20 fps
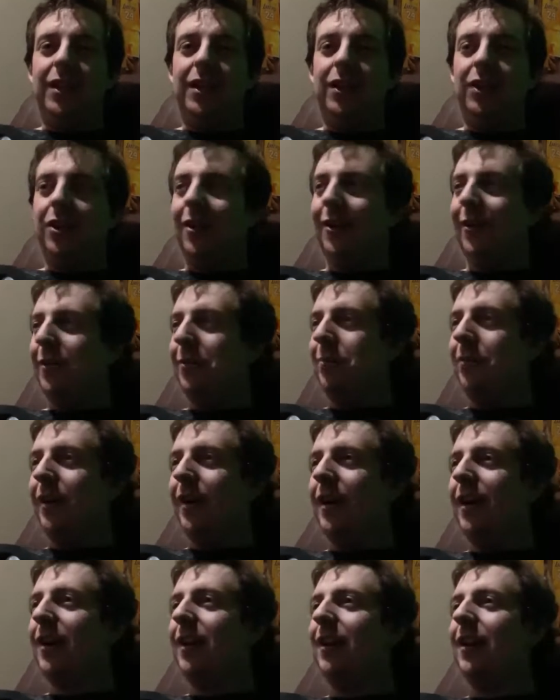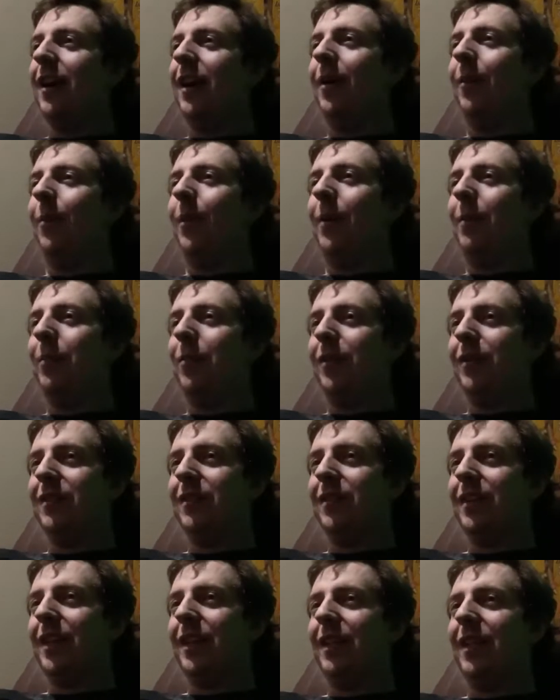Kobe Bryant at one point
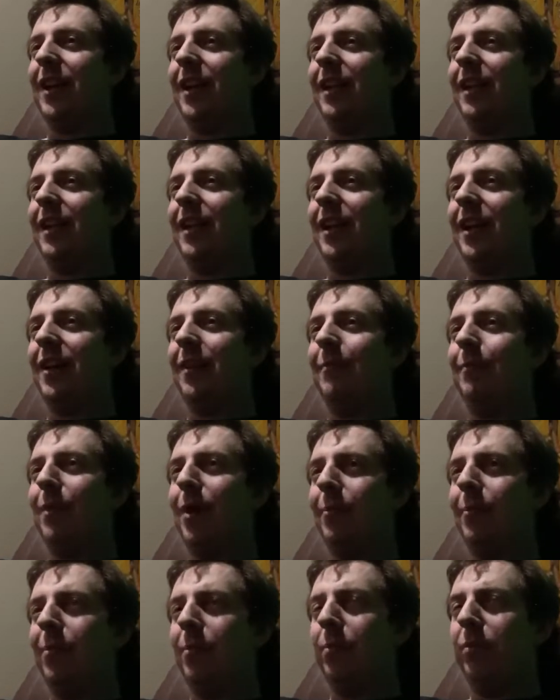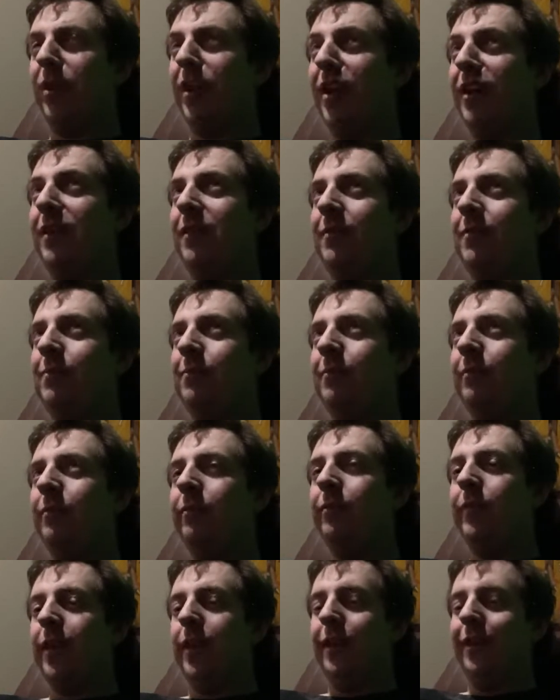said that he had Mamba blood
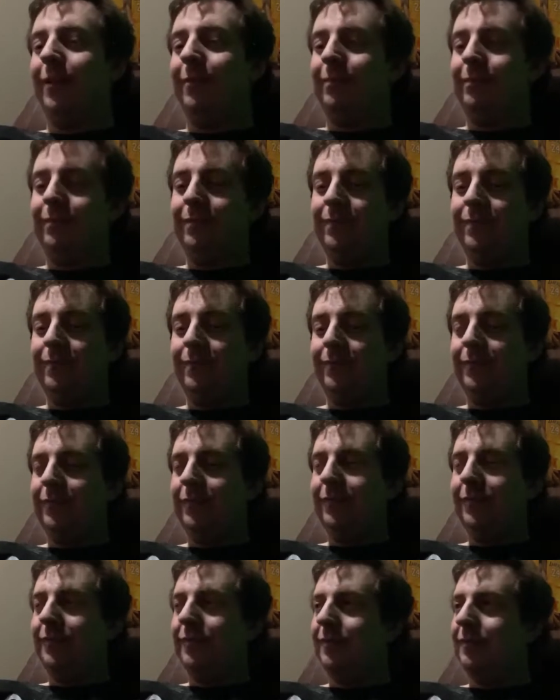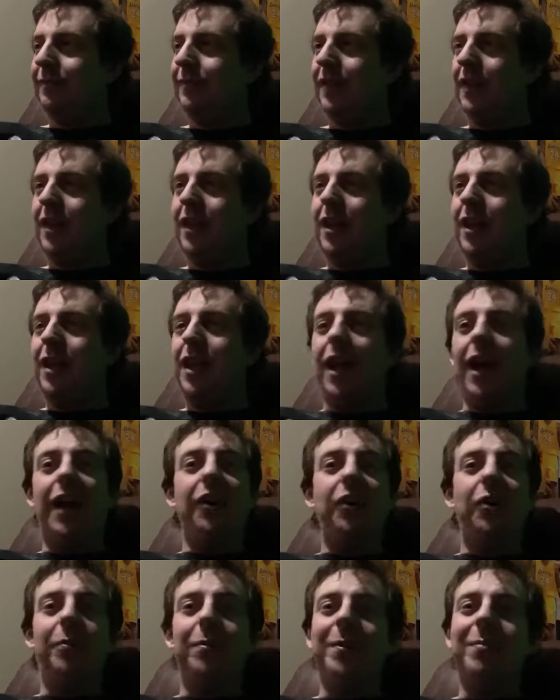in him. I
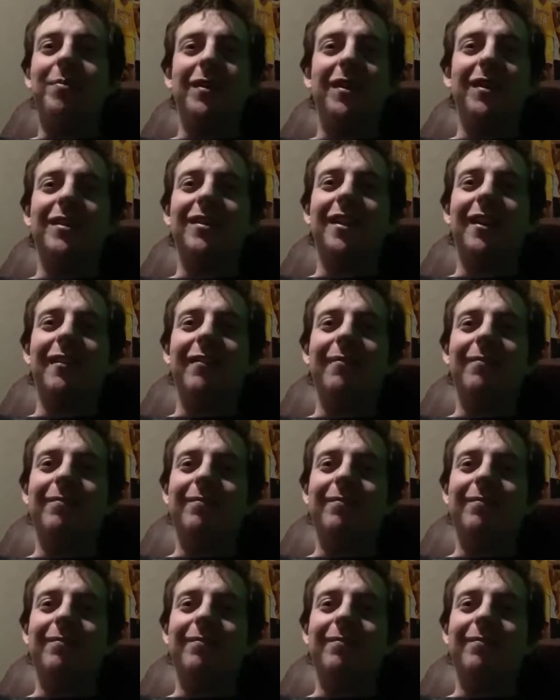hope he brings it.